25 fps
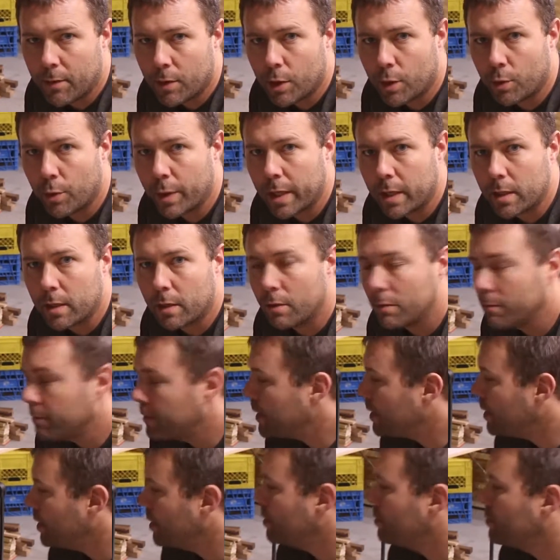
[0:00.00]
a quick little
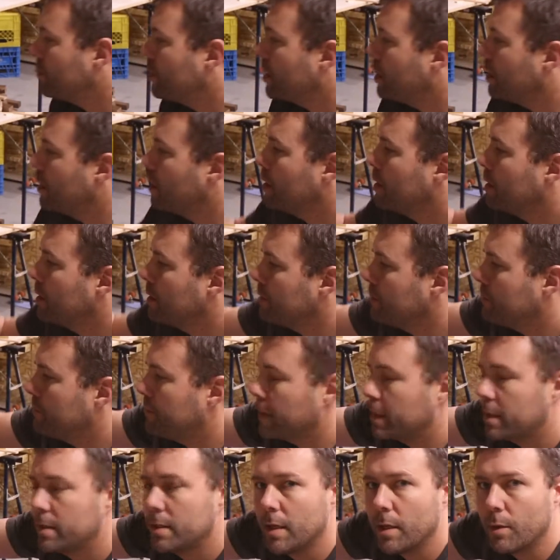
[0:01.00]
video on
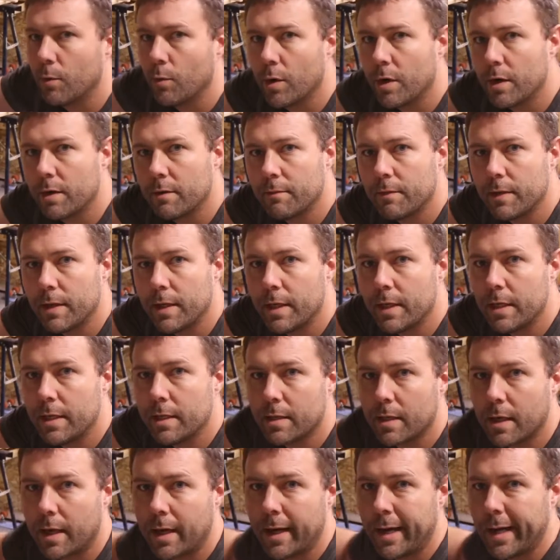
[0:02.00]
fixing one of
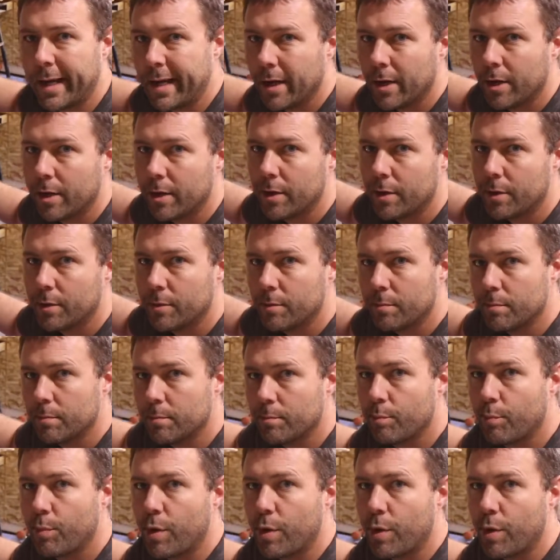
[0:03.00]
these Ion